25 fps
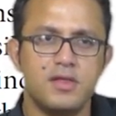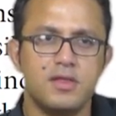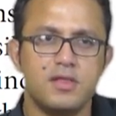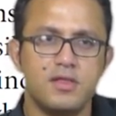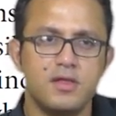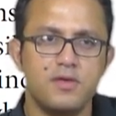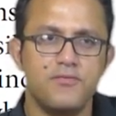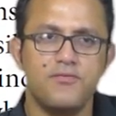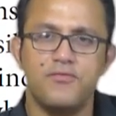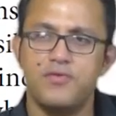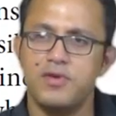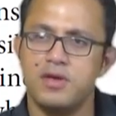
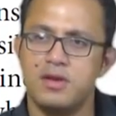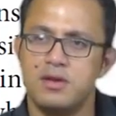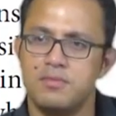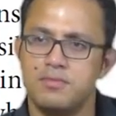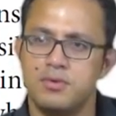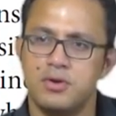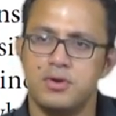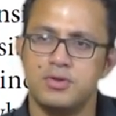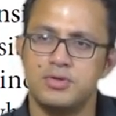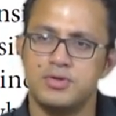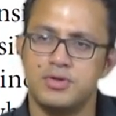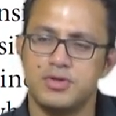
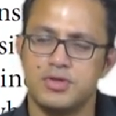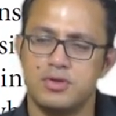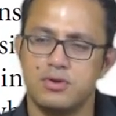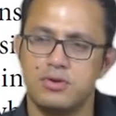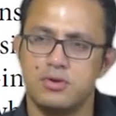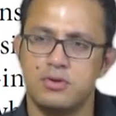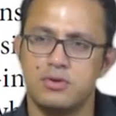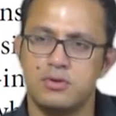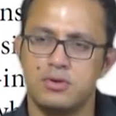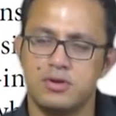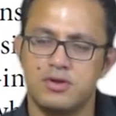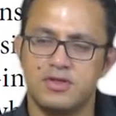Sisyphean about
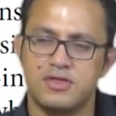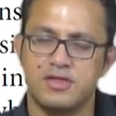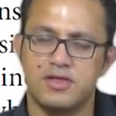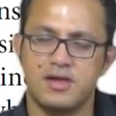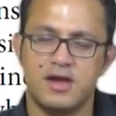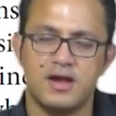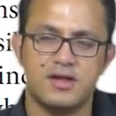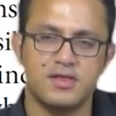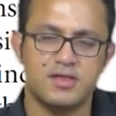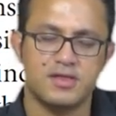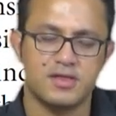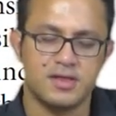this whole
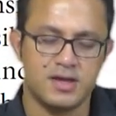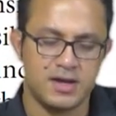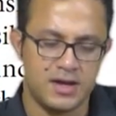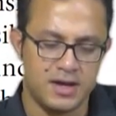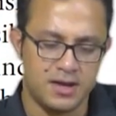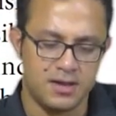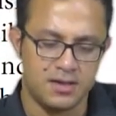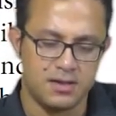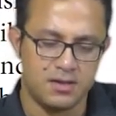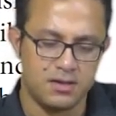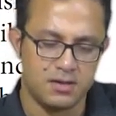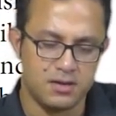
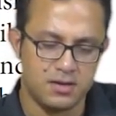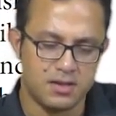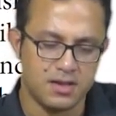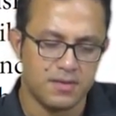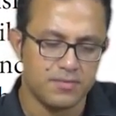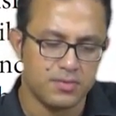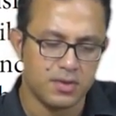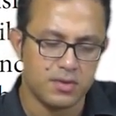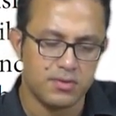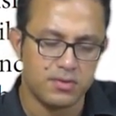exercise,